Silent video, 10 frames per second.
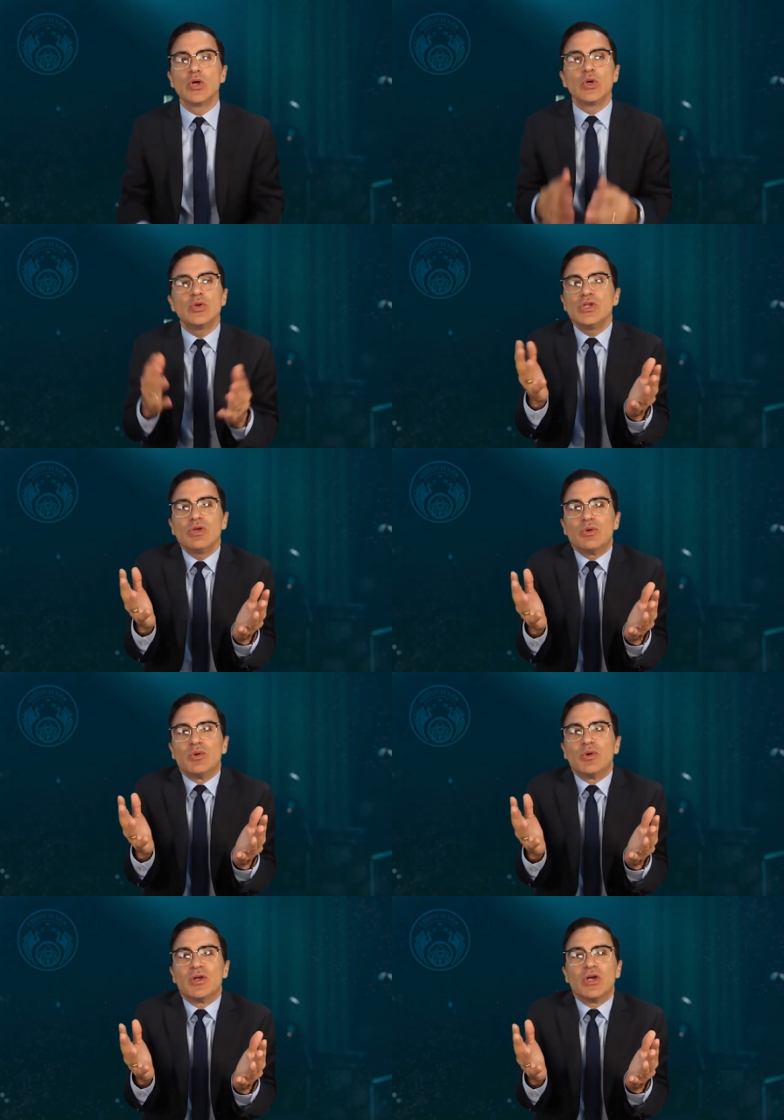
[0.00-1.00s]
Who
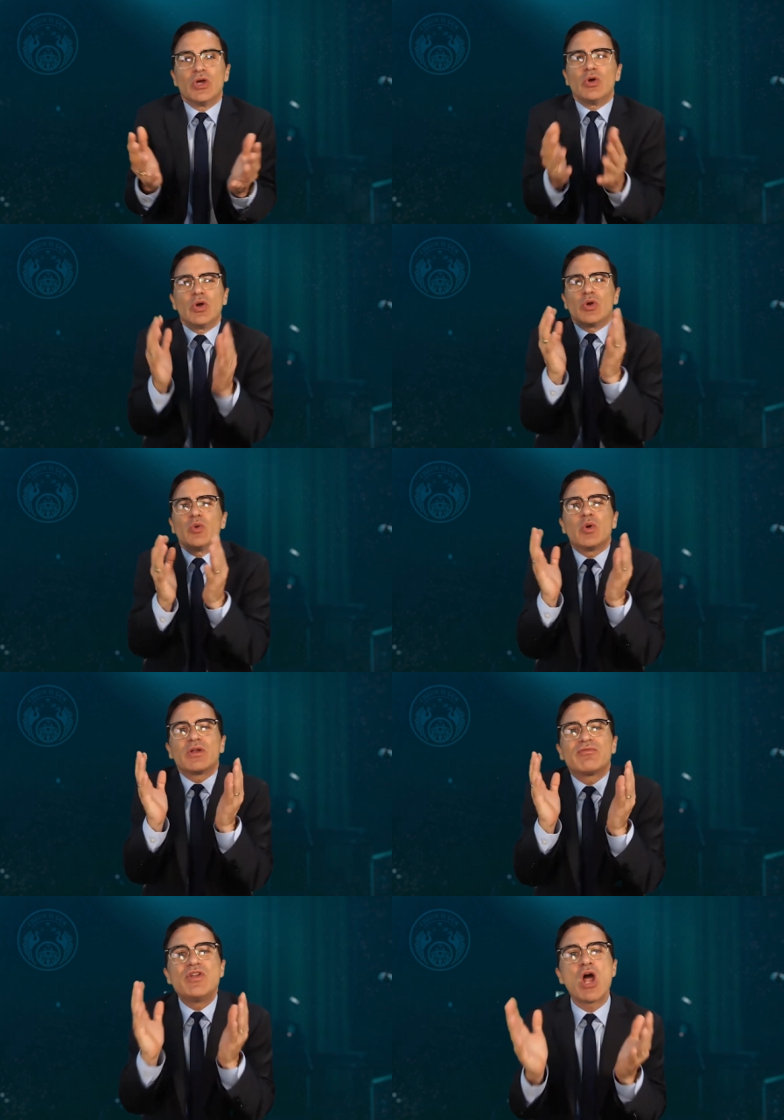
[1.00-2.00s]
knew? Who would
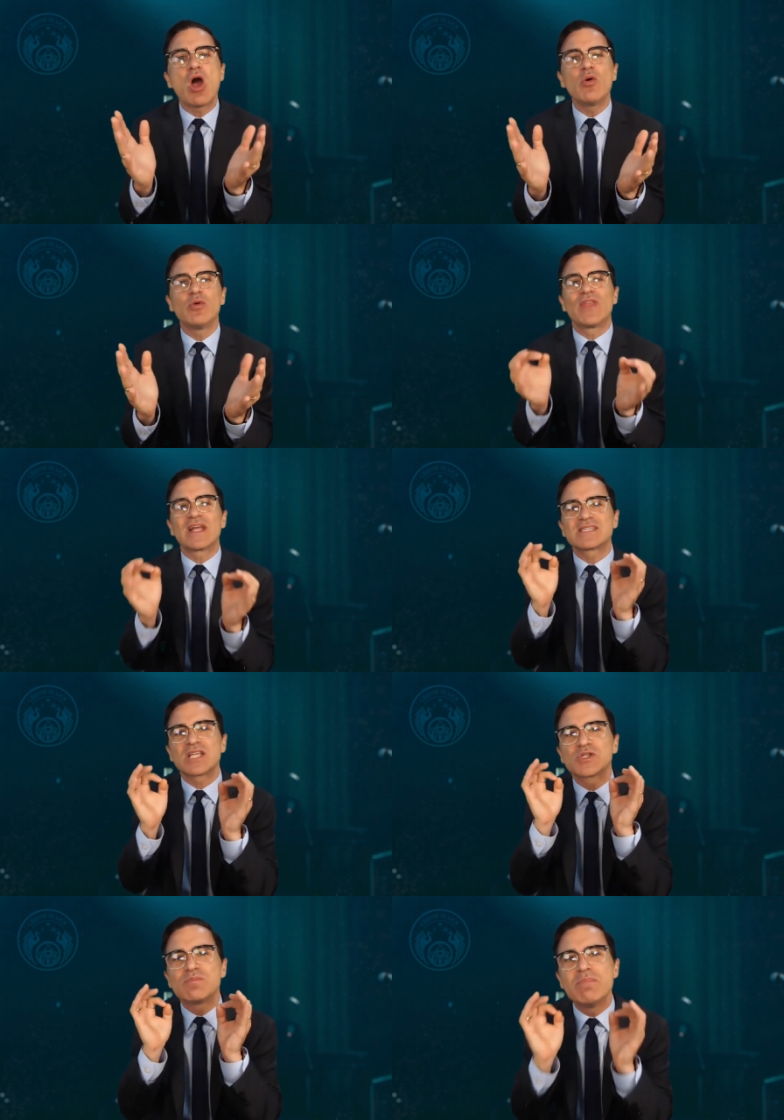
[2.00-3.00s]
have known that
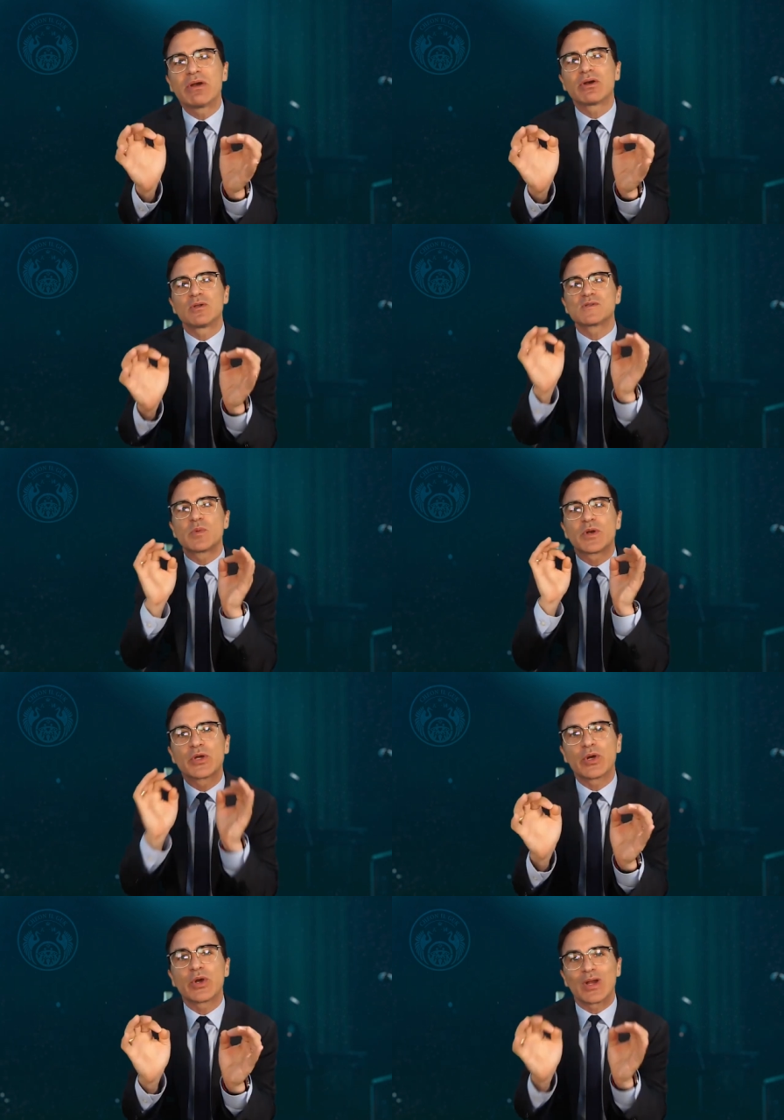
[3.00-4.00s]
such miracles would
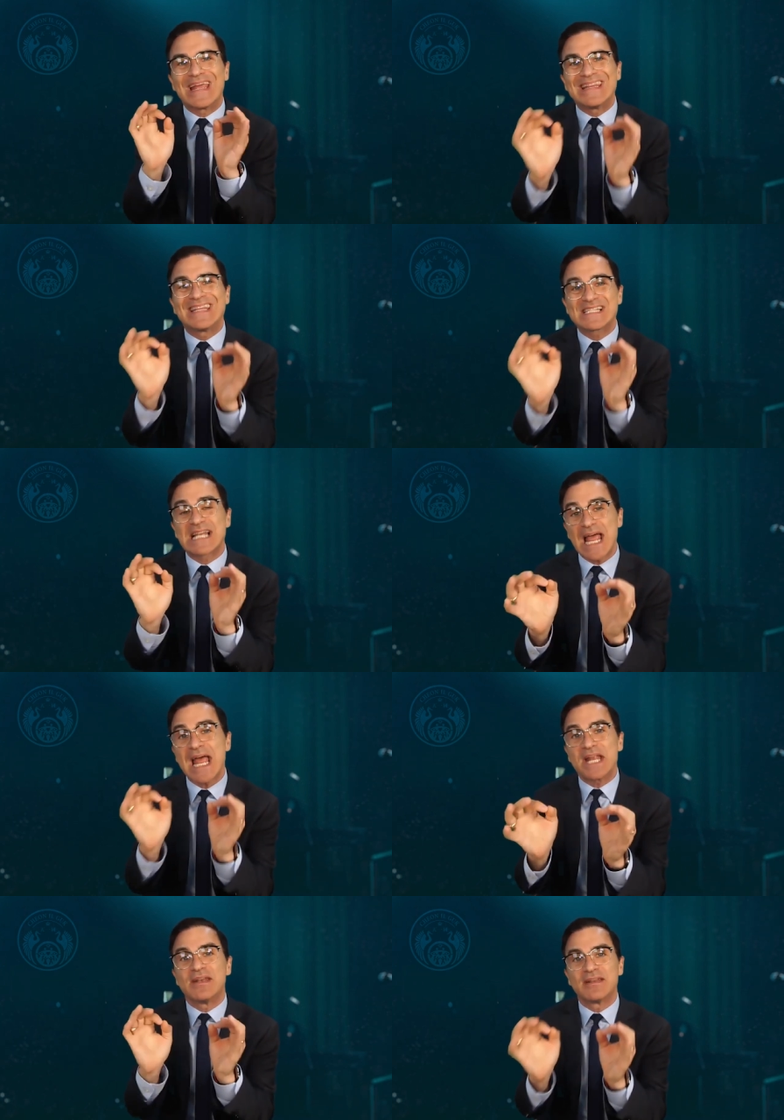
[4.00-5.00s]
occur in this
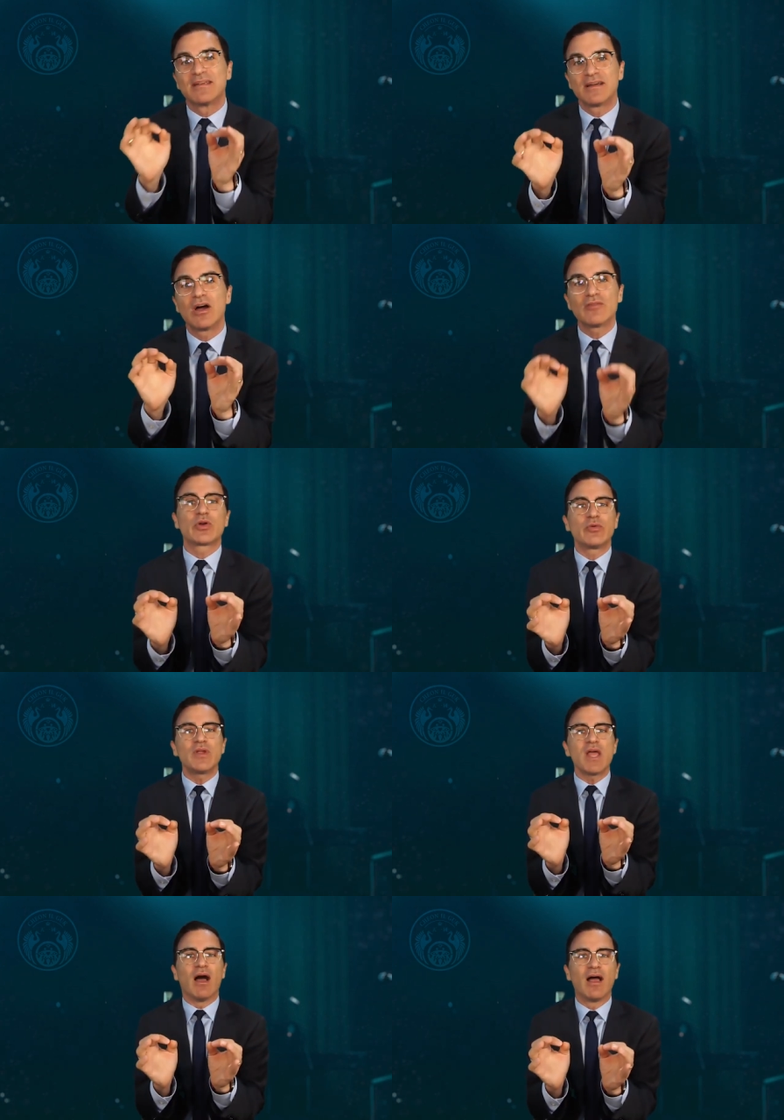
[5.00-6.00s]
land of
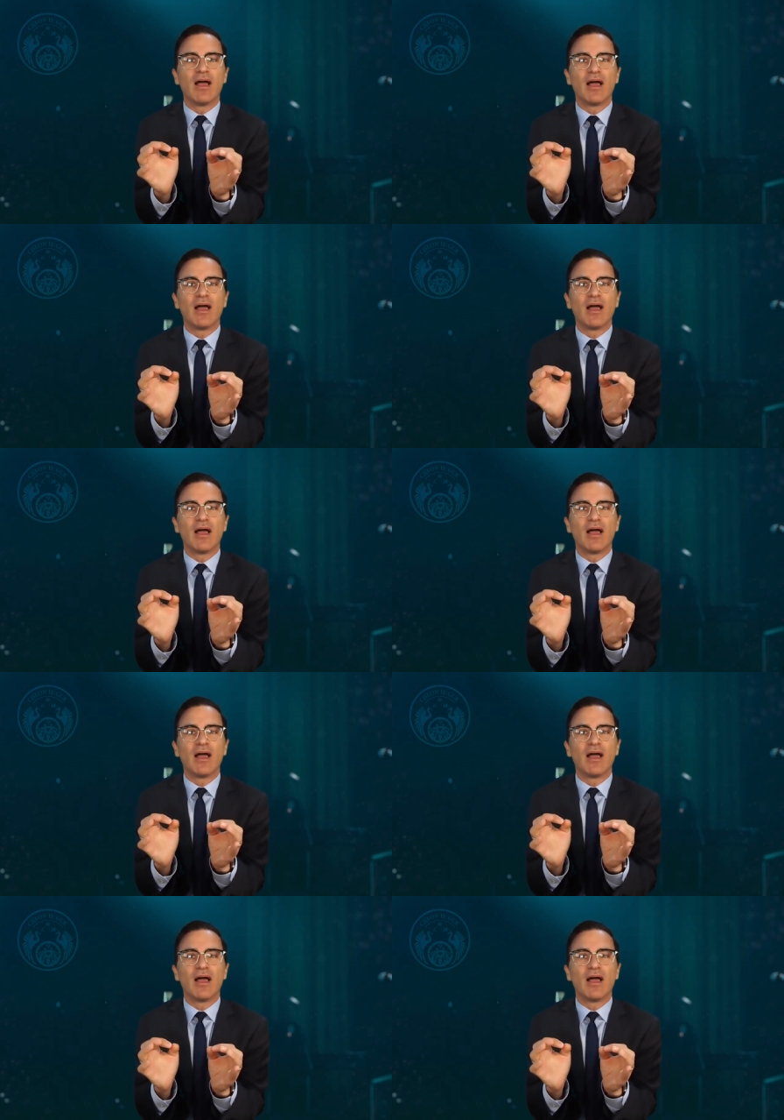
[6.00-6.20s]
Korea?